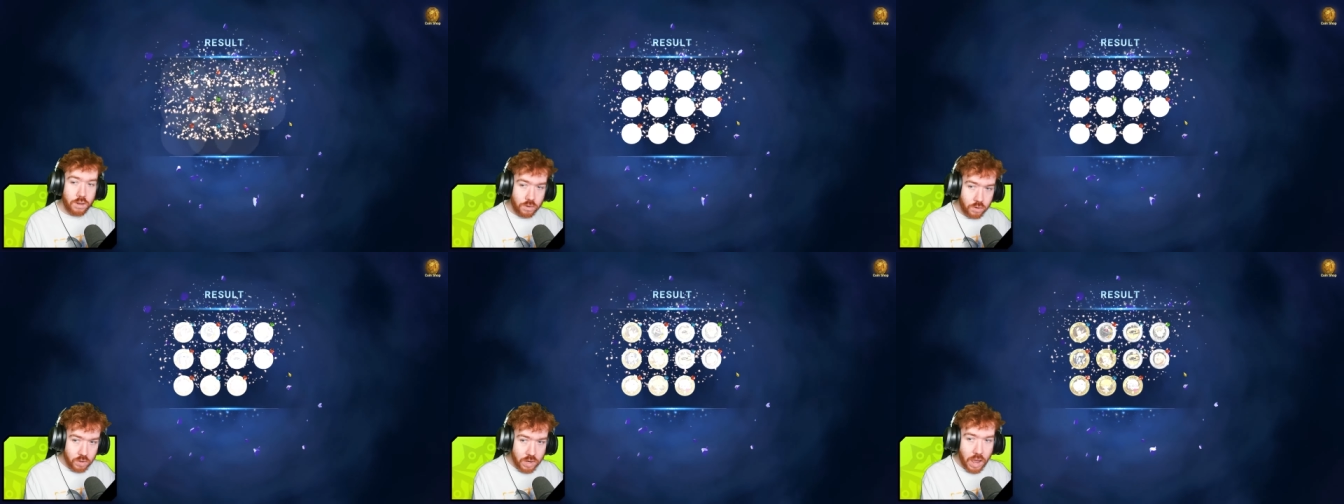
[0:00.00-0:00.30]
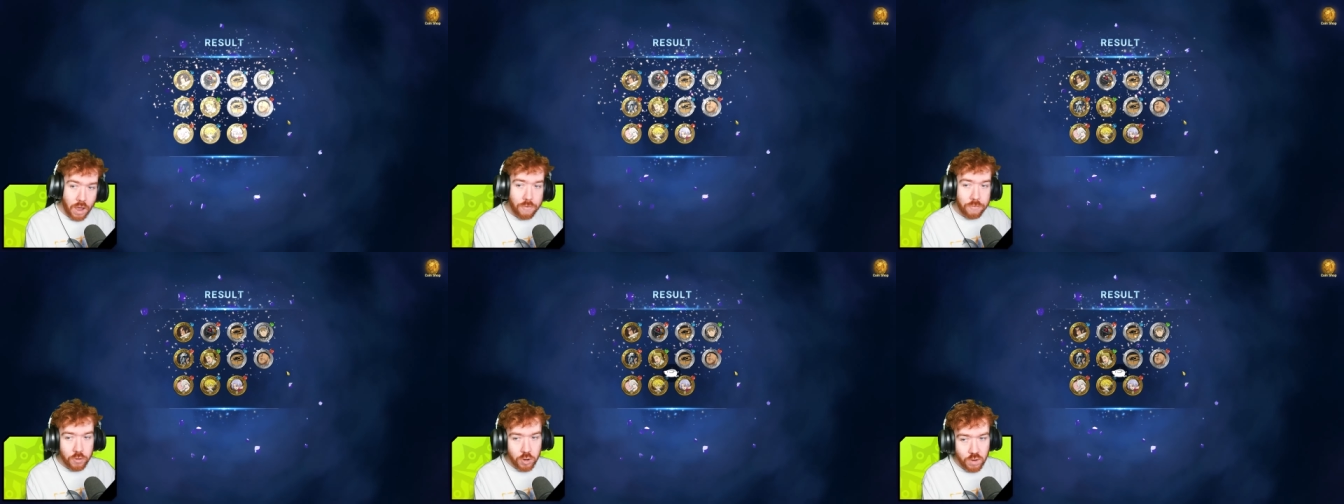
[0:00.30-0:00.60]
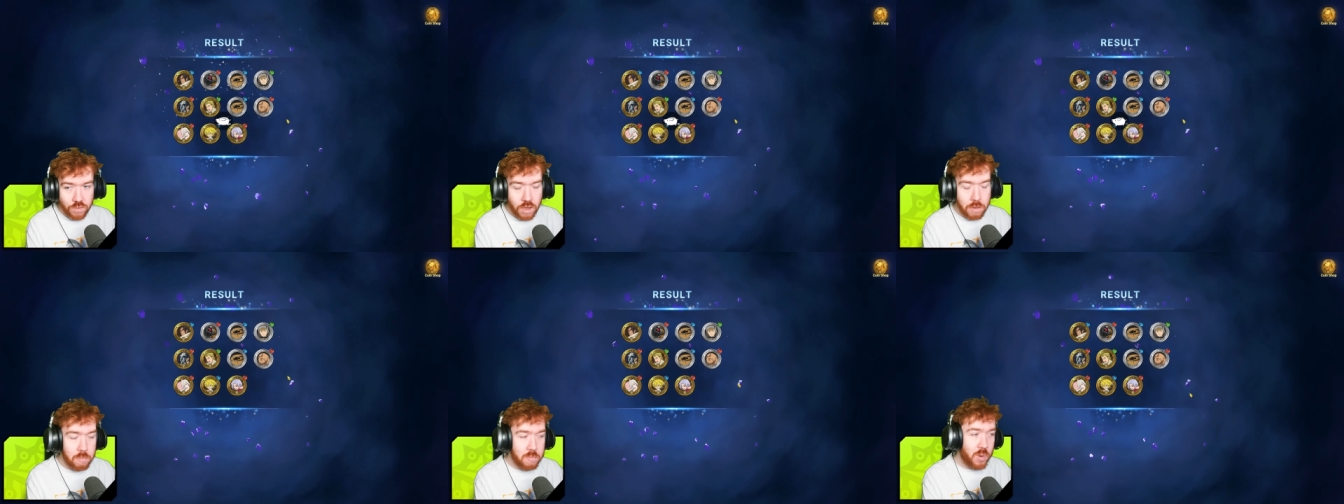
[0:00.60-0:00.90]
look out for
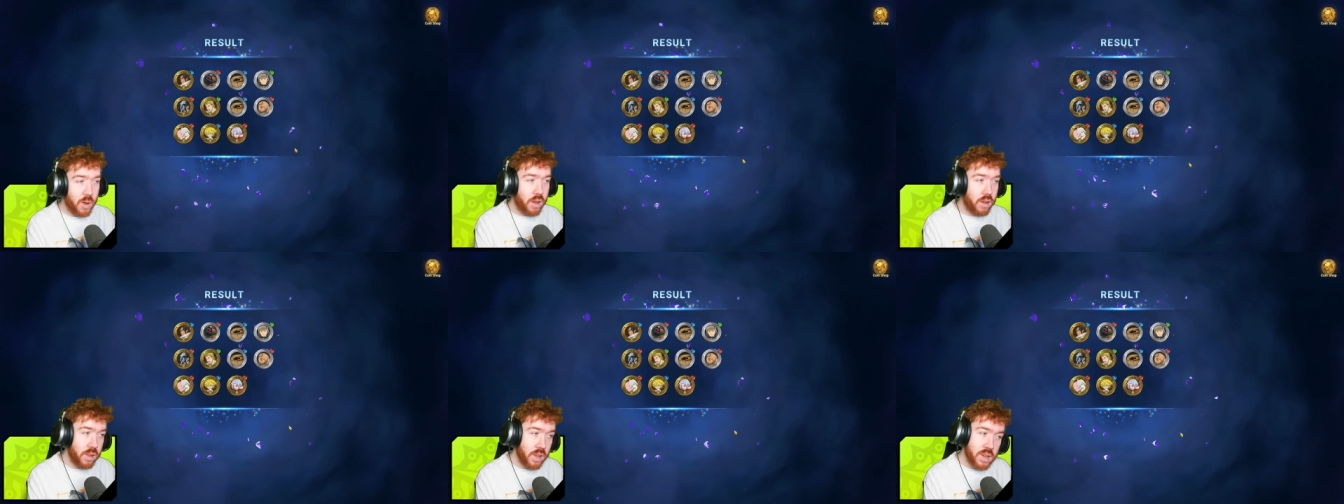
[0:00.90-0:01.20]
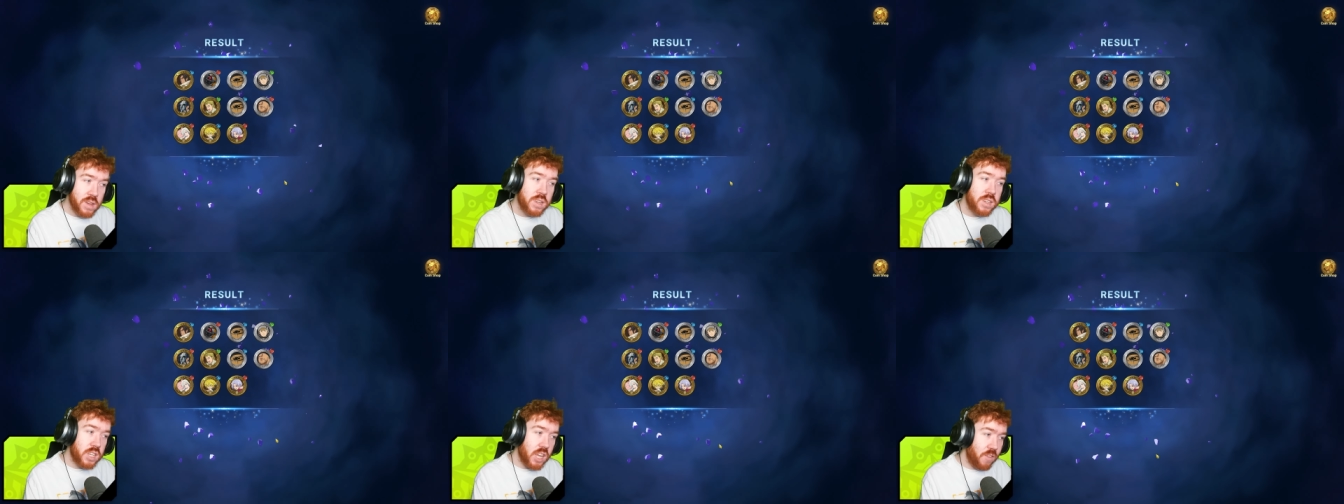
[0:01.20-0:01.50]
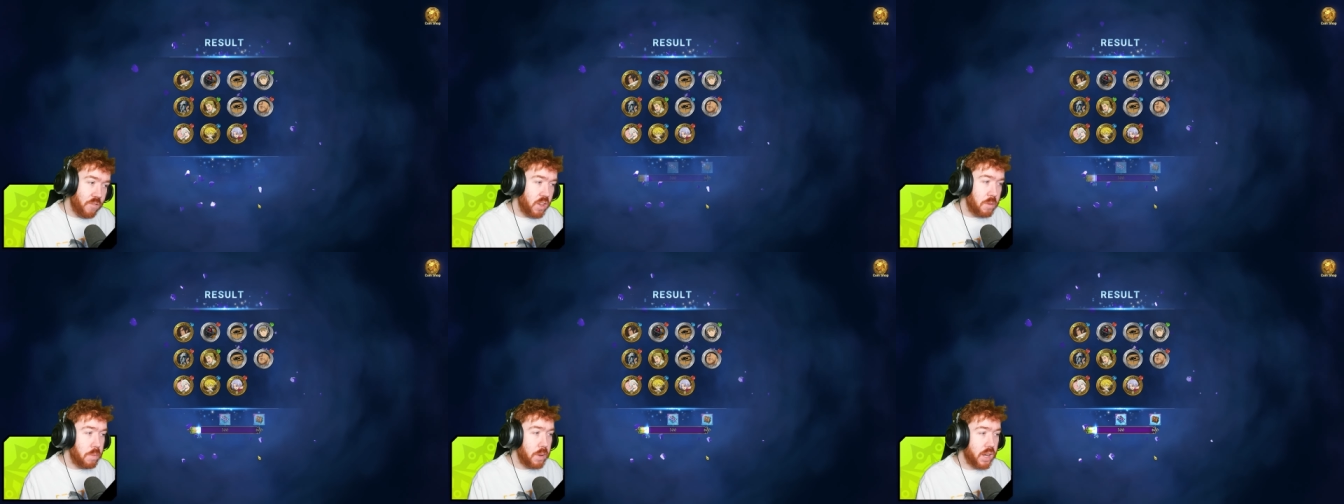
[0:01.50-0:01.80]
November.
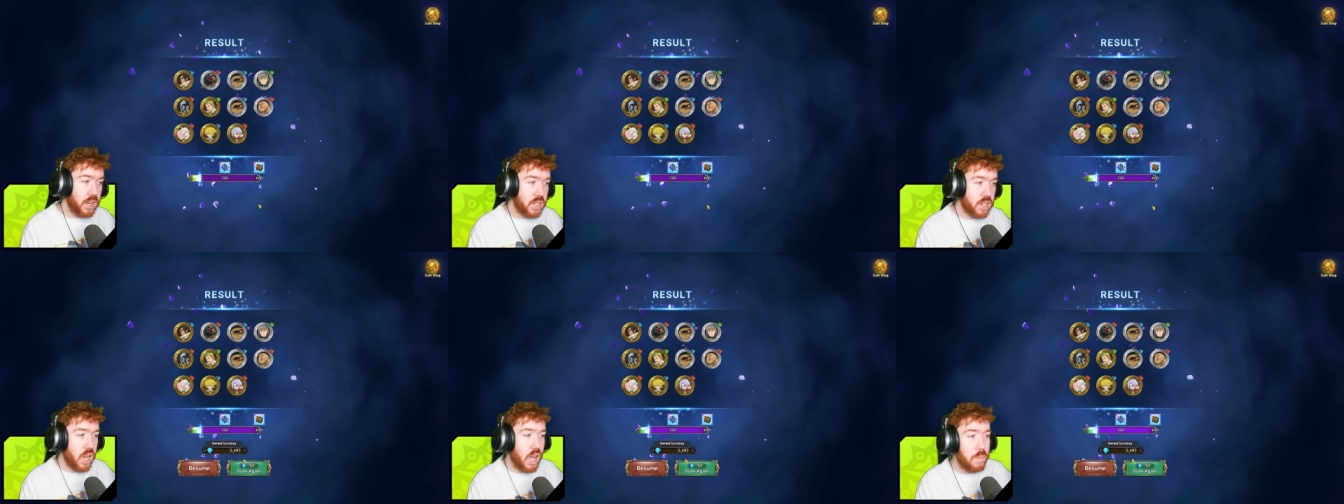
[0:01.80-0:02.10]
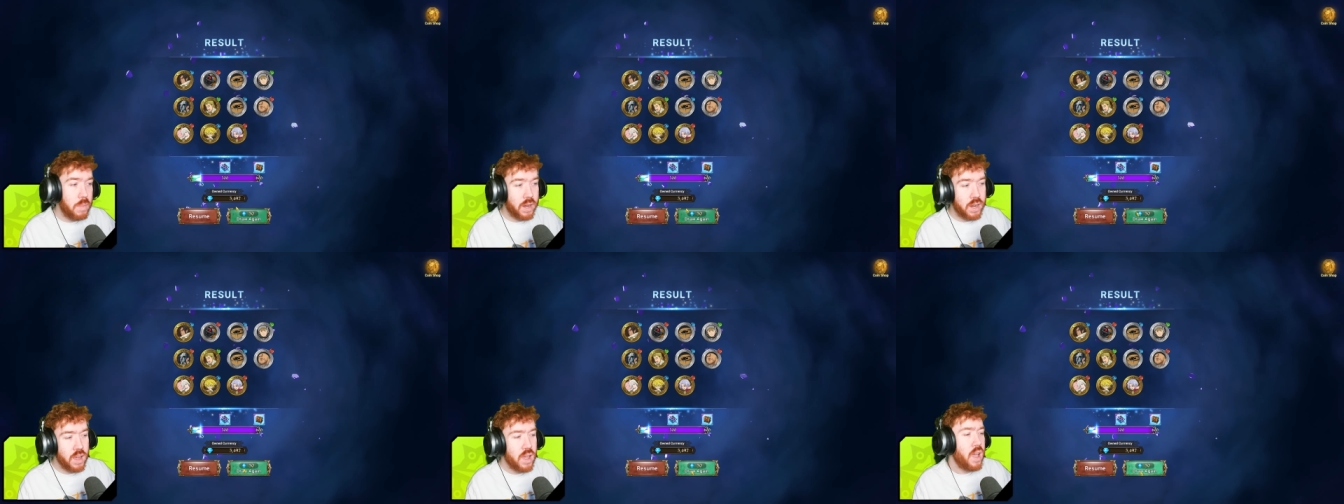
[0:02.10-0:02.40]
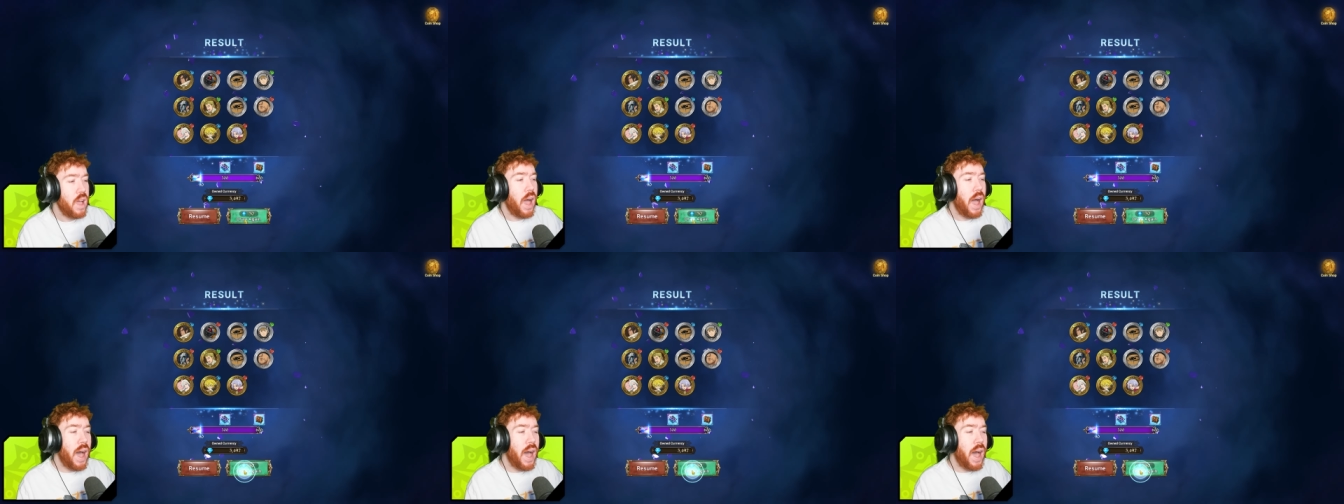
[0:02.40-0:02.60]
Something big is coming.